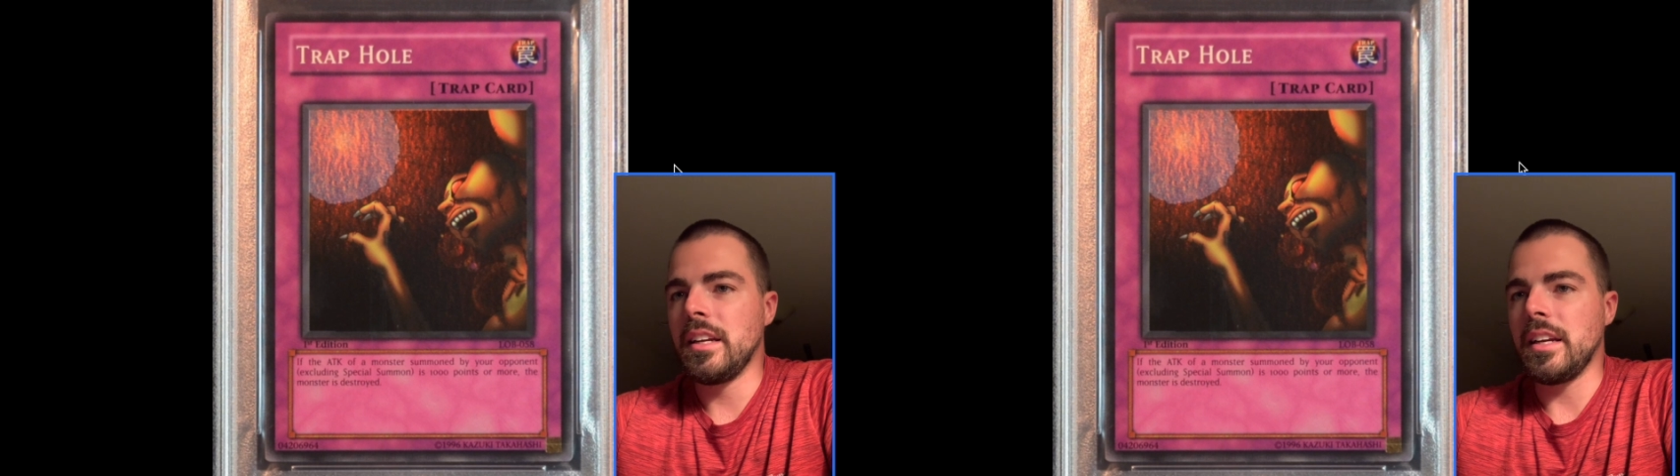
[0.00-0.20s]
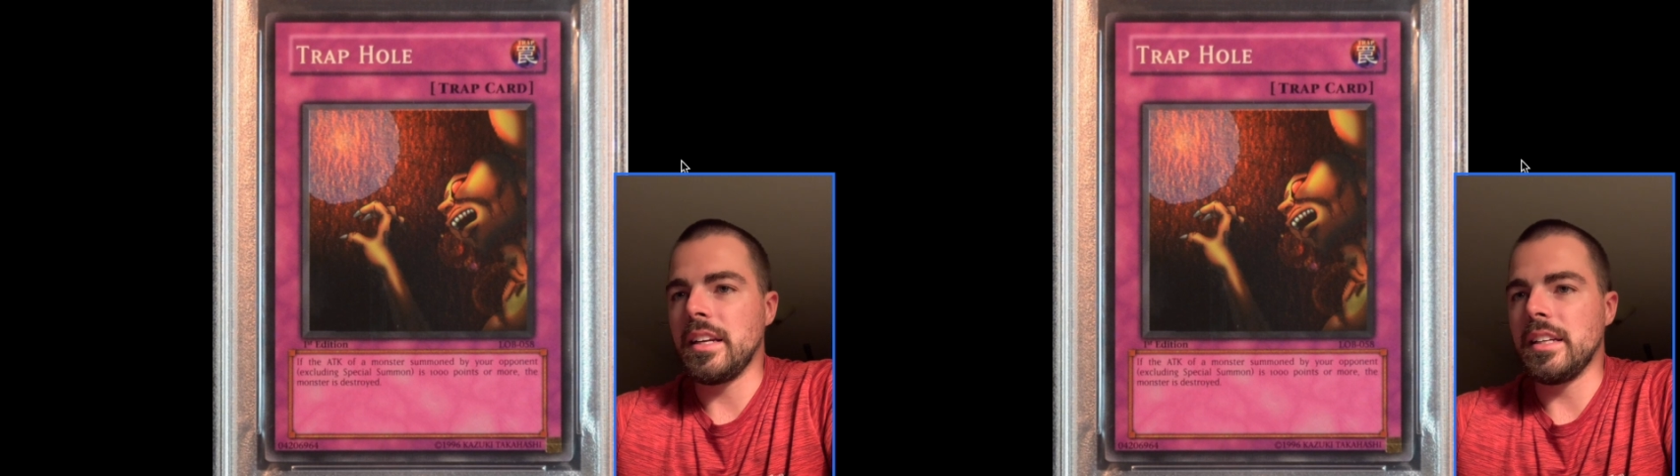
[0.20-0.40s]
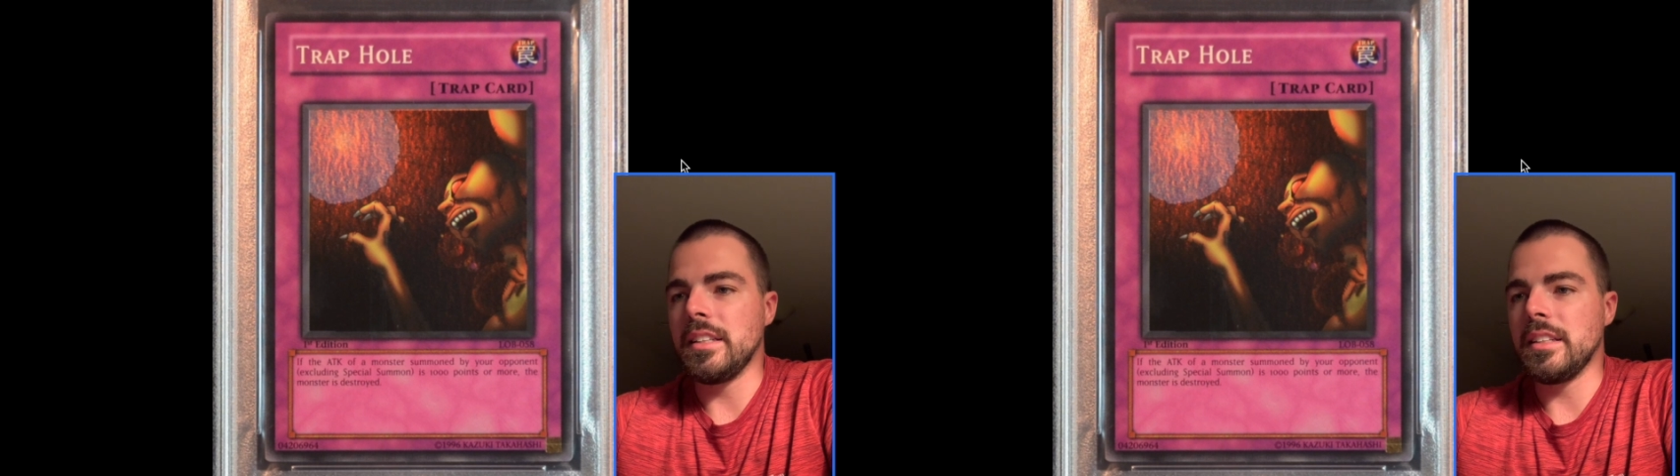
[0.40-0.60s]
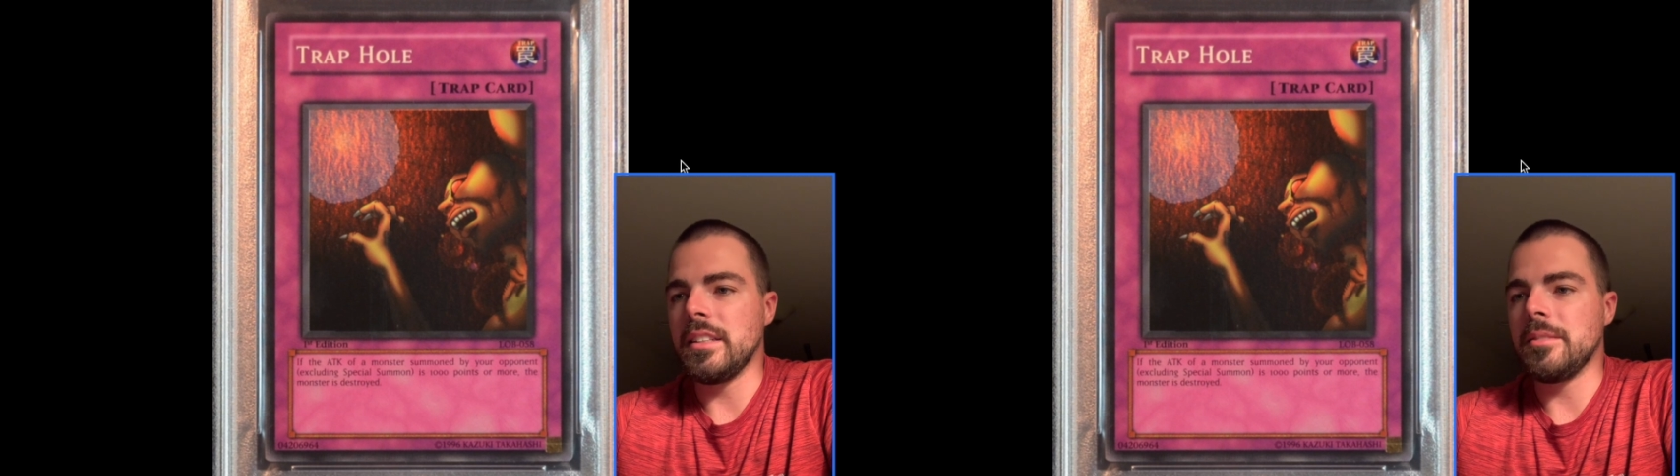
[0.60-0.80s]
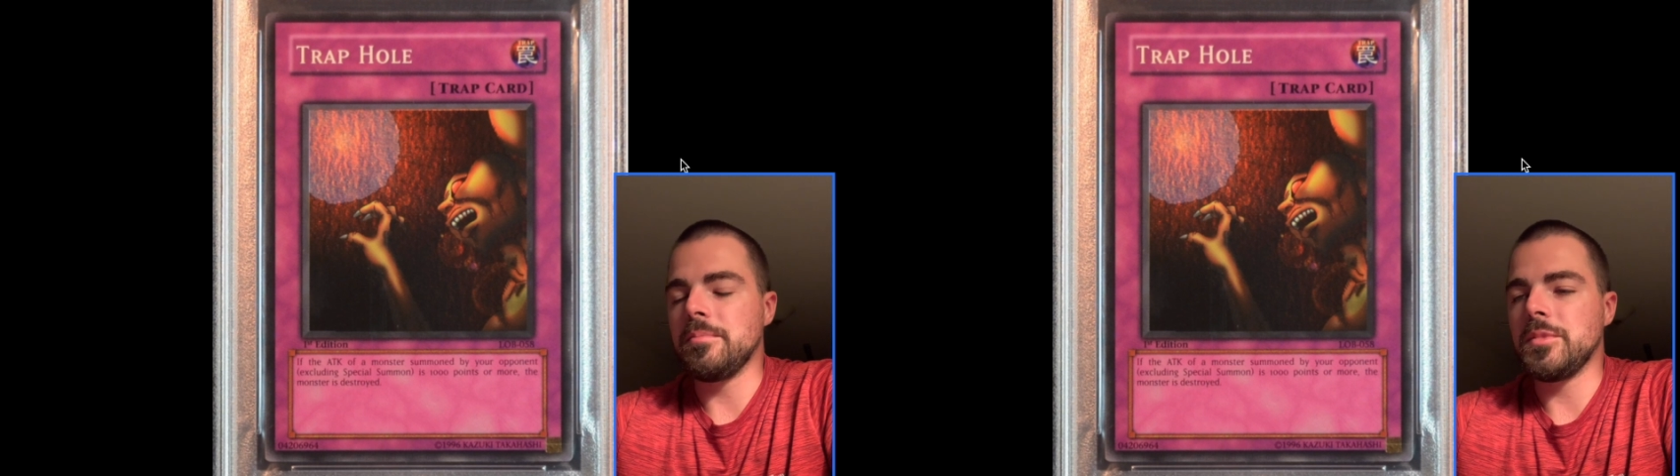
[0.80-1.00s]
and
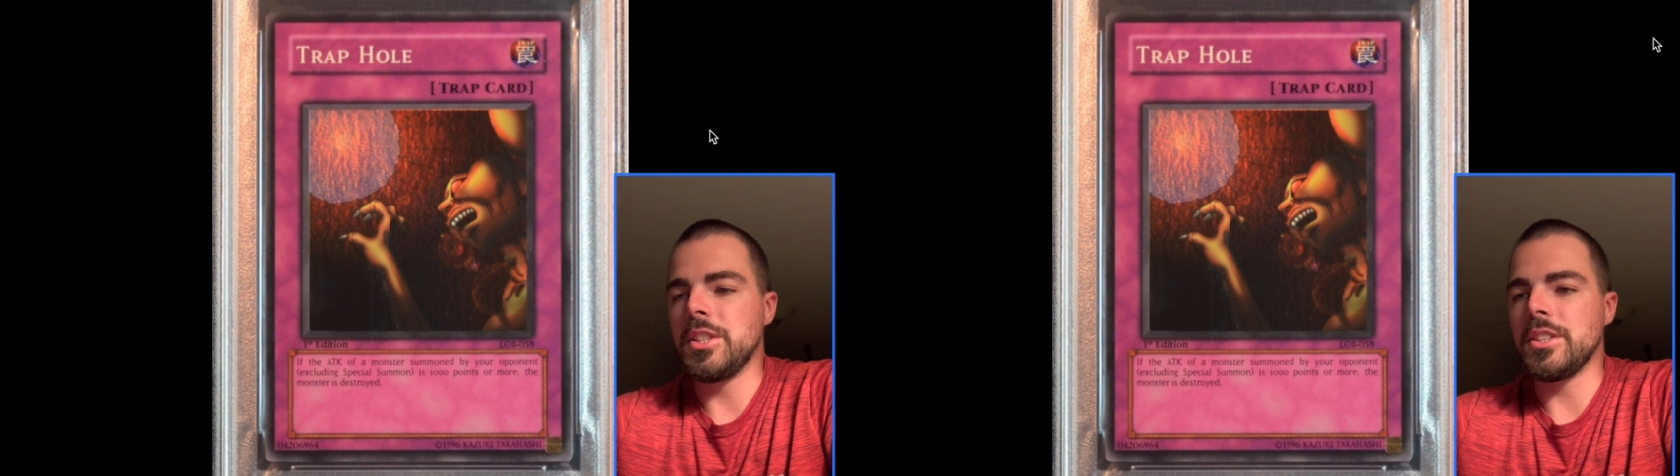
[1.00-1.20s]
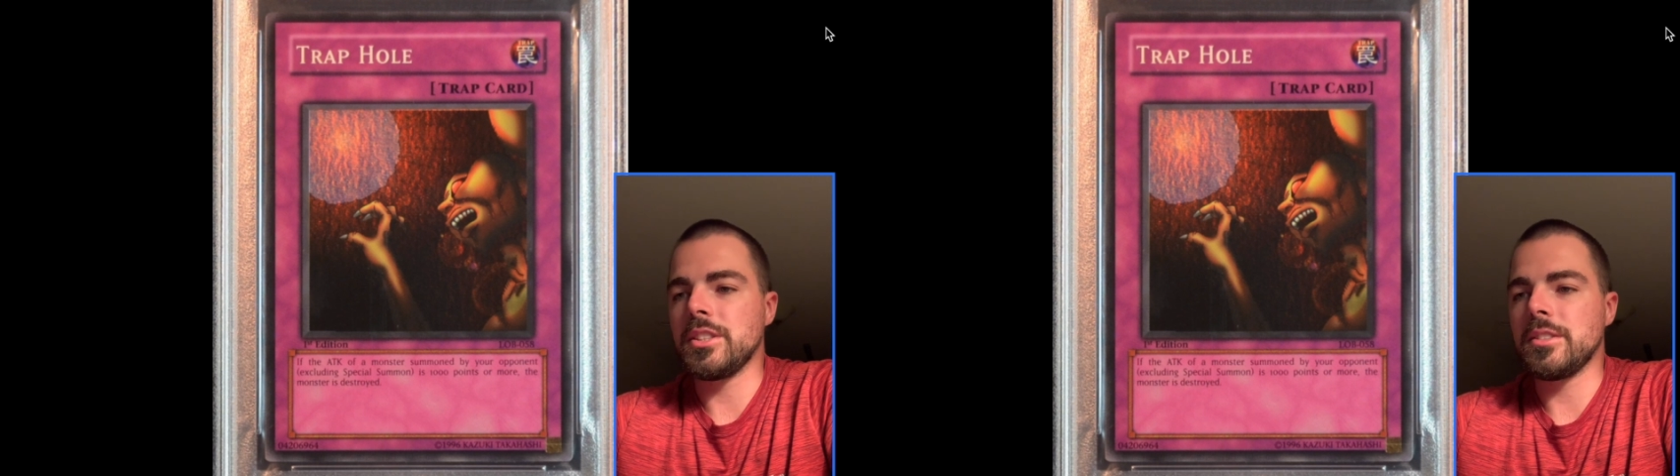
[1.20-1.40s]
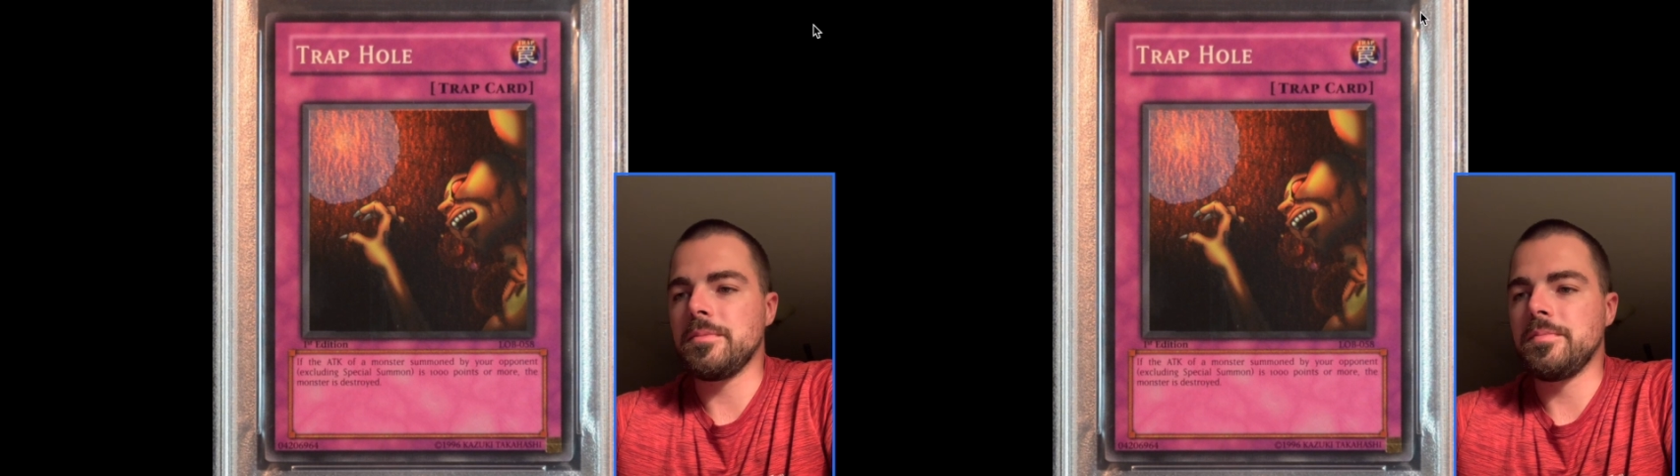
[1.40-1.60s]
um, just